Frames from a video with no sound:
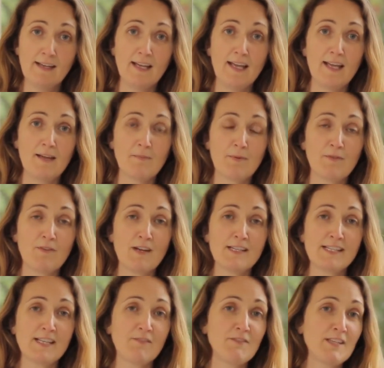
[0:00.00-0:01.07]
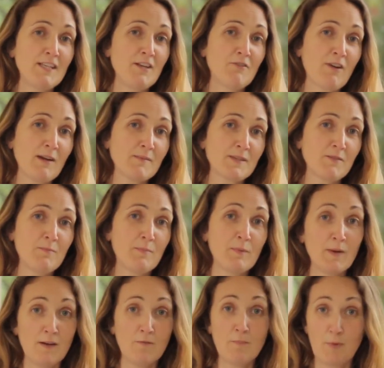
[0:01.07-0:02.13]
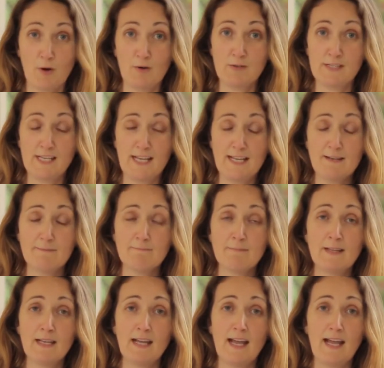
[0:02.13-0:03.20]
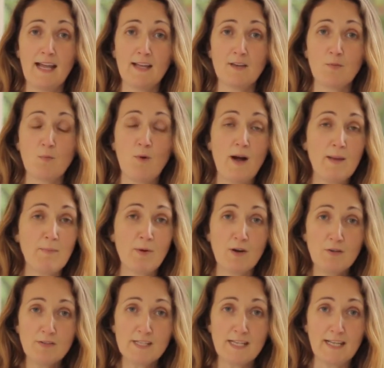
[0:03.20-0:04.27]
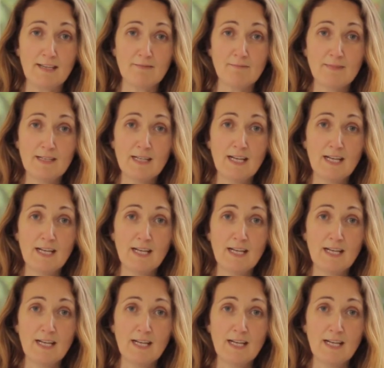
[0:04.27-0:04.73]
It provides 17 grams of protein. And why protein?